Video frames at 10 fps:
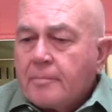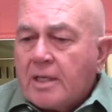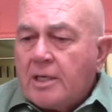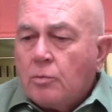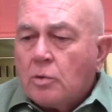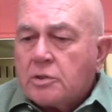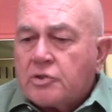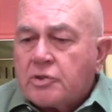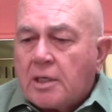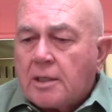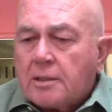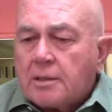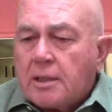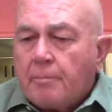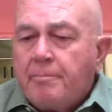It was a
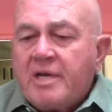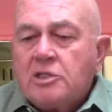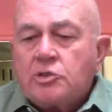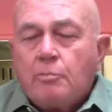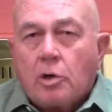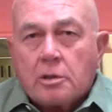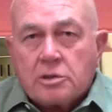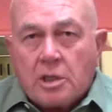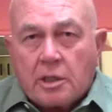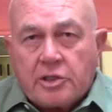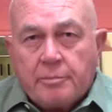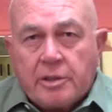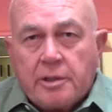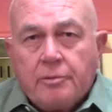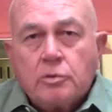benchmark document.
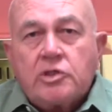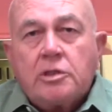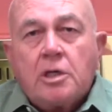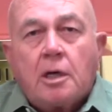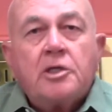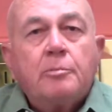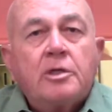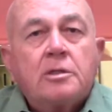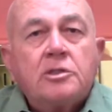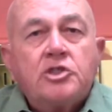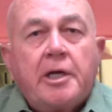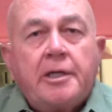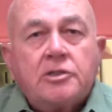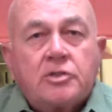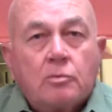It was a document that
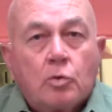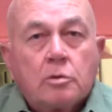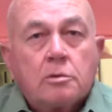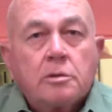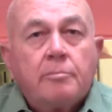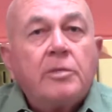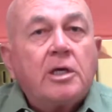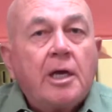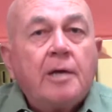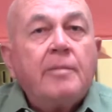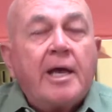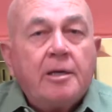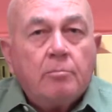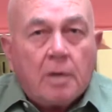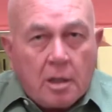changed the world and became a
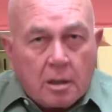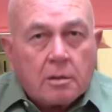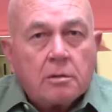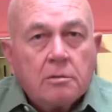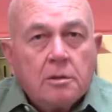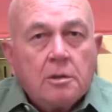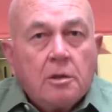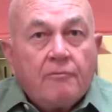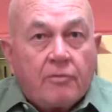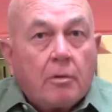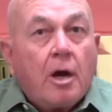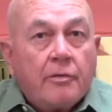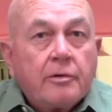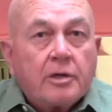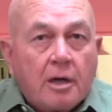model for
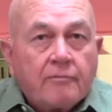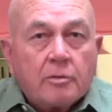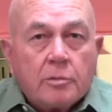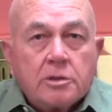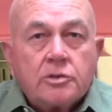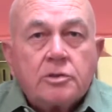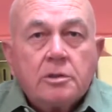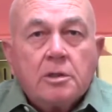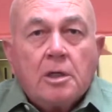other governments